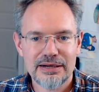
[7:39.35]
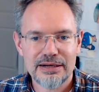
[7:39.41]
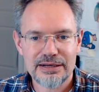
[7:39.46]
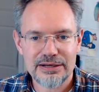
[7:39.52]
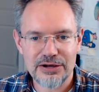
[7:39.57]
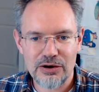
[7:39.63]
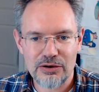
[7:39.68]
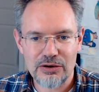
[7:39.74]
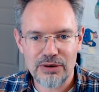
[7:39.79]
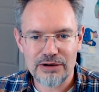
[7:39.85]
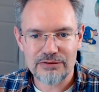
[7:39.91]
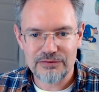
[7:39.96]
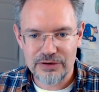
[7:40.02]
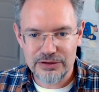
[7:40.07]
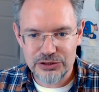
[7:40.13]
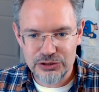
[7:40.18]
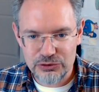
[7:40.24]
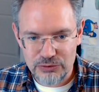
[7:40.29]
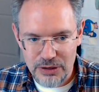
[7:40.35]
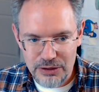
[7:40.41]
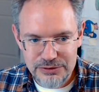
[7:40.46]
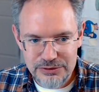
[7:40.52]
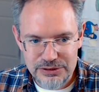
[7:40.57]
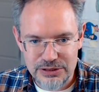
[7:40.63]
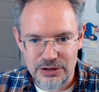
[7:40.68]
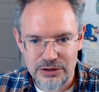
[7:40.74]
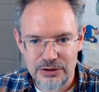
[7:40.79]
a
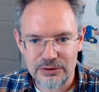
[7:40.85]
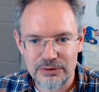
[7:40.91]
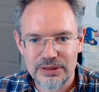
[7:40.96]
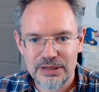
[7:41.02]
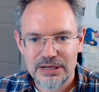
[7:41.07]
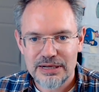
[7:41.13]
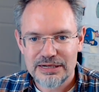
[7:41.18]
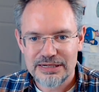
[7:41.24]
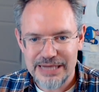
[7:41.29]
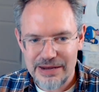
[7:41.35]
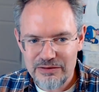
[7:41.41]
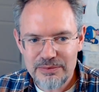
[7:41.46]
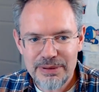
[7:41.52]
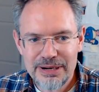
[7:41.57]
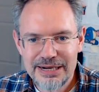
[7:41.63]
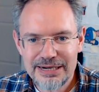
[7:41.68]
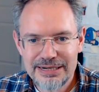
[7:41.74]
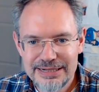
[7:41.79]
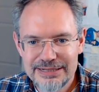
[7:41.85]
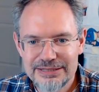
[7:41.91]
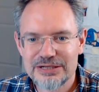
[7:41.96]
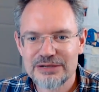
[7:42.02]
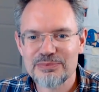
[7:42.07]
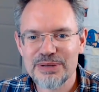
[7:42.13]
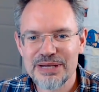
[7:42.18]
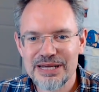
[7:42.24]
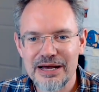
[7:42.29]
virtuoso to everybody needs to
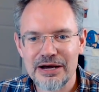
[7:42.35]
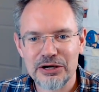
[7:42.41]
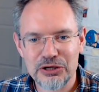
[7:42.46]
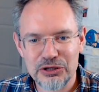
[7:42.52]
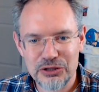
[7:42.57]
be a